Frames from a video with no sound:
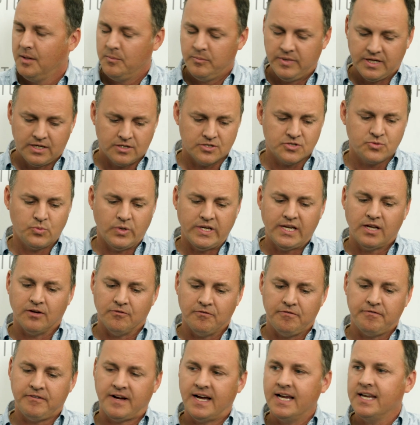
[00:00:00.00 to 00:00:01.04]
because we can
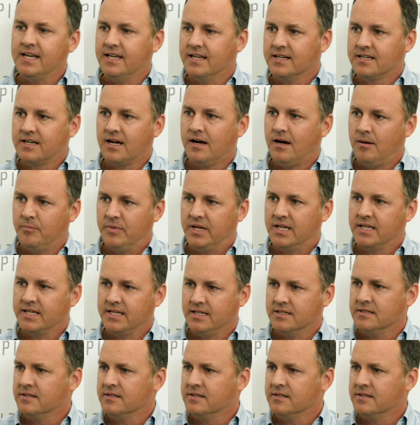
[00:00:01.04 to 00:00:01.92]
find it commonly